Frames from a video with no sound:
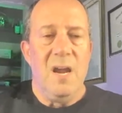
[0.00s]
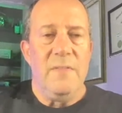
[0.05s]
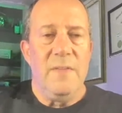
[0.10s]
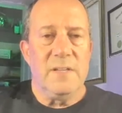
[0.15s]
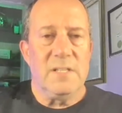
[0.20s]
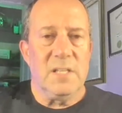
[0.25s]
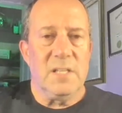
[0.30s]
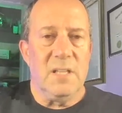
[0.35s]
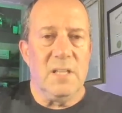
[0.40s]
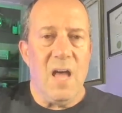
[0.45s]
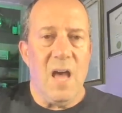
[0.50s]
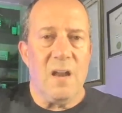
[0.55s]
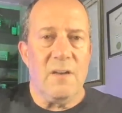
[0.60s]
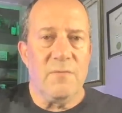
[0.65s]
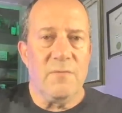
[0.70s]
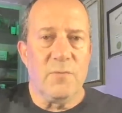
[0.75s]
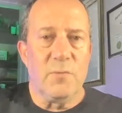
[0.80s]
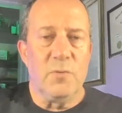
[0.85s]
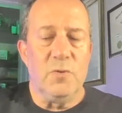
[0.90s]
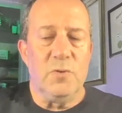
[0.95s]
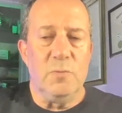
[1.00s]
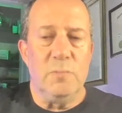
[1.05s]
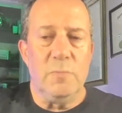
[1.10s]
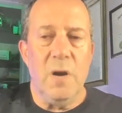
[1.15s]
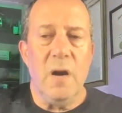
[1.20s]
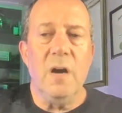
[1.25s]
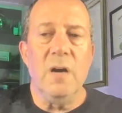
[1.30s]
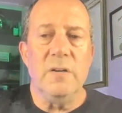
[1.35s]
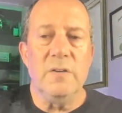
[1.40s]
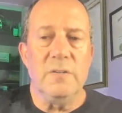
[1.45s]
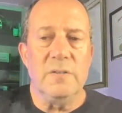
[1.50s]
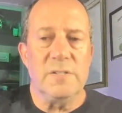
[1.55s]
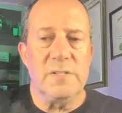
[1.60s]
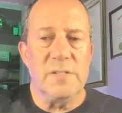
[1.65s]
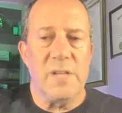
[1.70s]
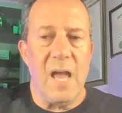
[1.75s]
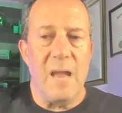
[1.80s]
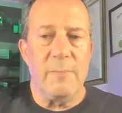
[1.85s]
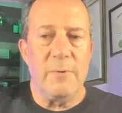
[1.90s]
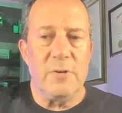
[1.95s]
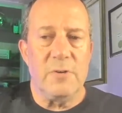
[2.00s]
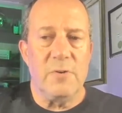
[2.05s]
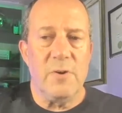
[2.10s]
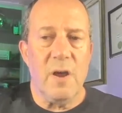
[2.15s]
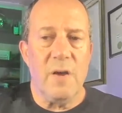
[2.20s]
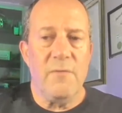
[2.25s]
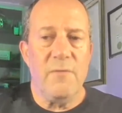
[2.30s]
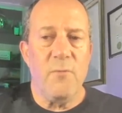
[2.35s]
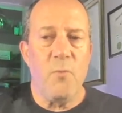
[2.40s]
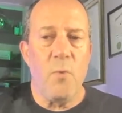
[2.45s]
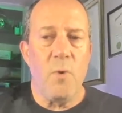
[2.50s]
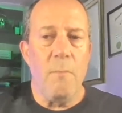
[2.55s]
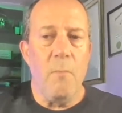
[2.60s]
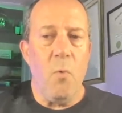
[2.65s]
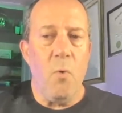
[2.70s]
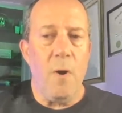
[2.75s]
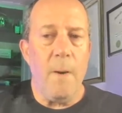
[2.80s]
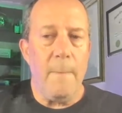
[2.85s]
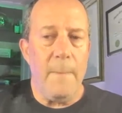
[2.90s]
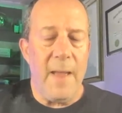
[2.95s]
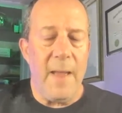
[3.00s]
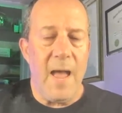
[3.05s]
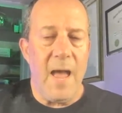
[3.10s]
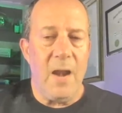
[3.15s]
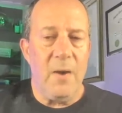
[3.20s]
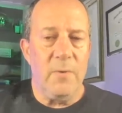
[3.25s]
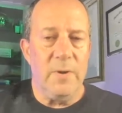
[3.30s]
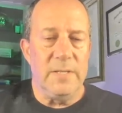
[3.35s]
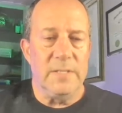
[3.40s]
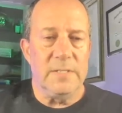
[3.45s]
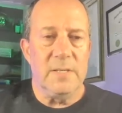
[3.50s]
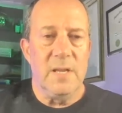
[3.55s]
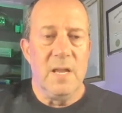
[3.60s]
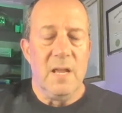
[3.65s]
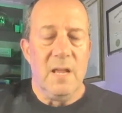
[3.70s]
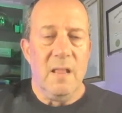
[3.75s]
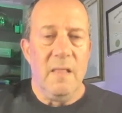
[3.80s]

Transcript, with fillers: there's a lot of room under Cybertruck for more batteries.